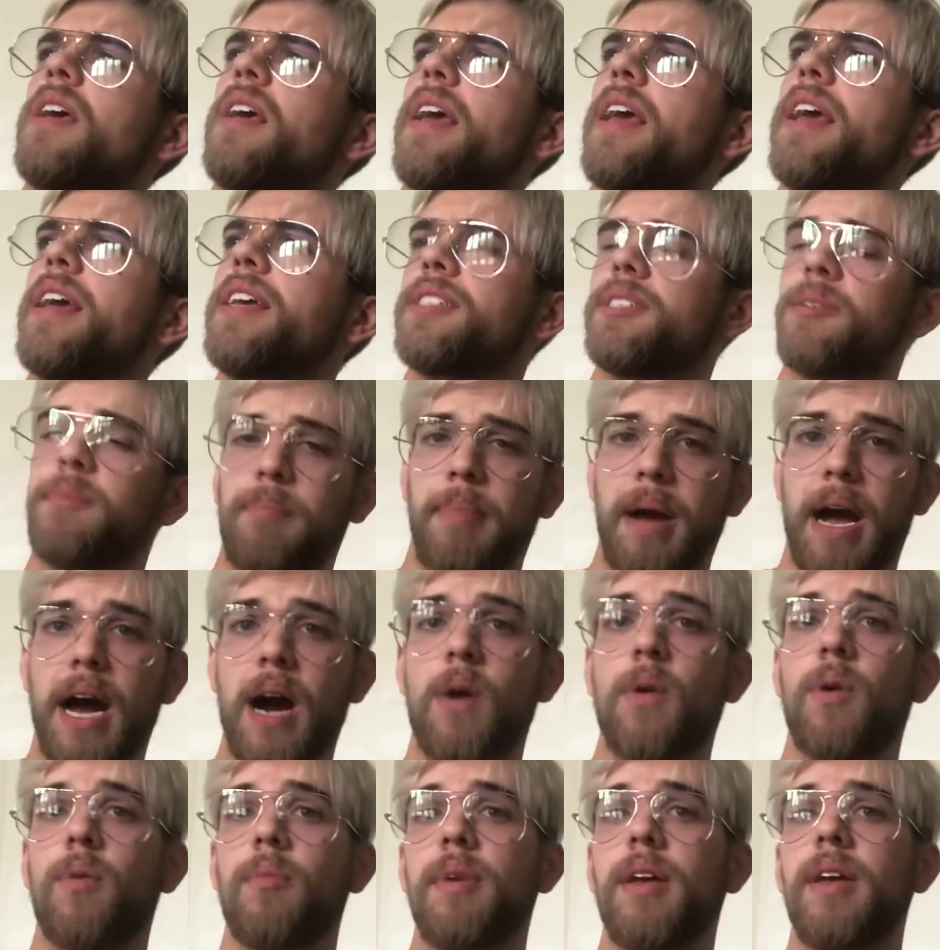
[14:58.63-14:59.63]
is
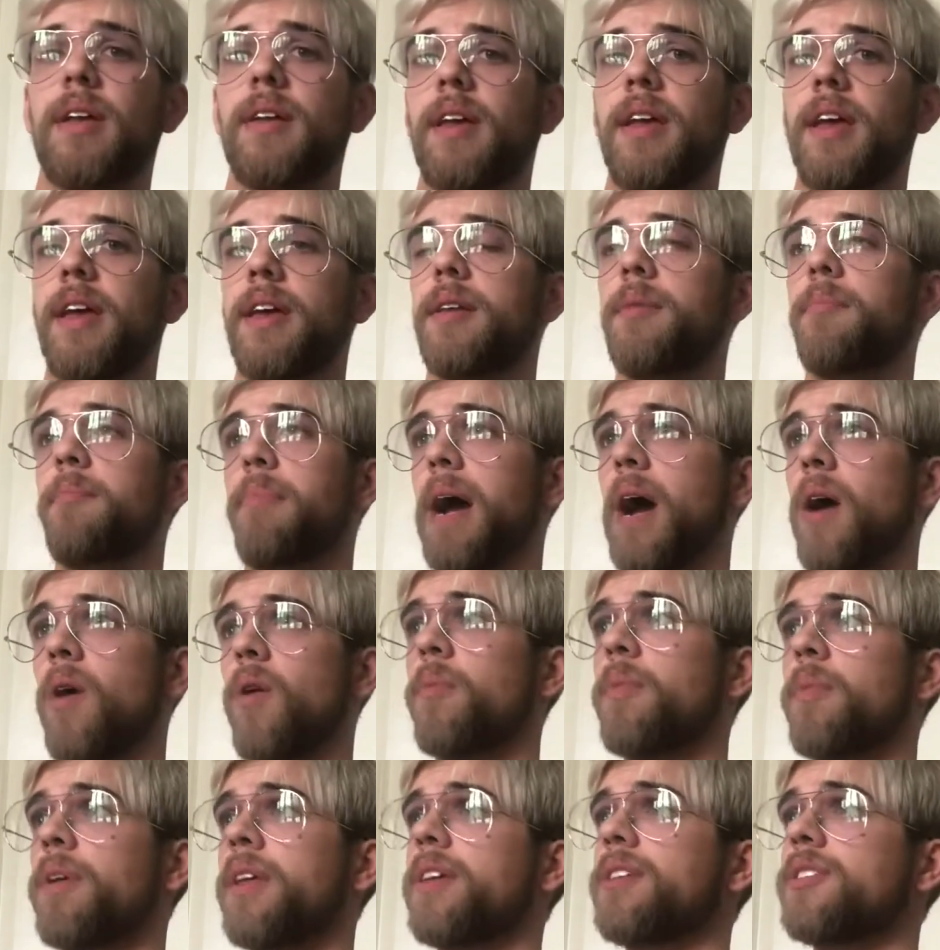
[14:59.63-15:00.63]
empowerment. And
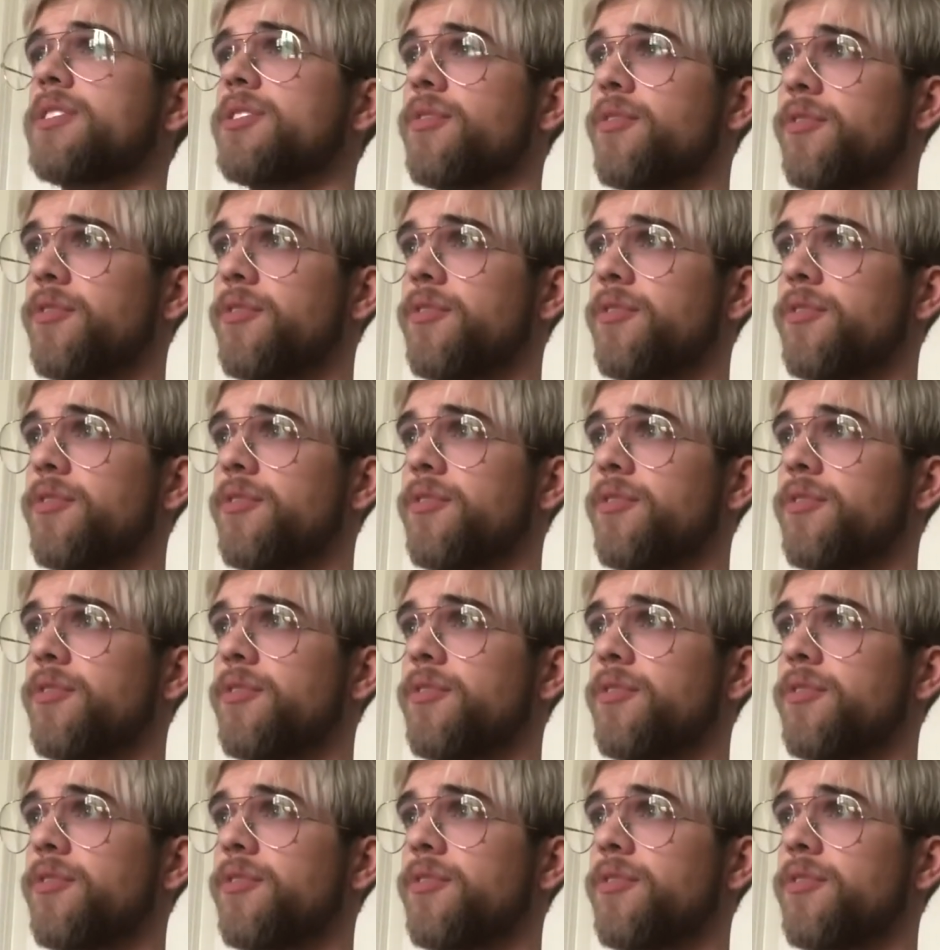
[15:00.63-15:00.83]
empowerment is the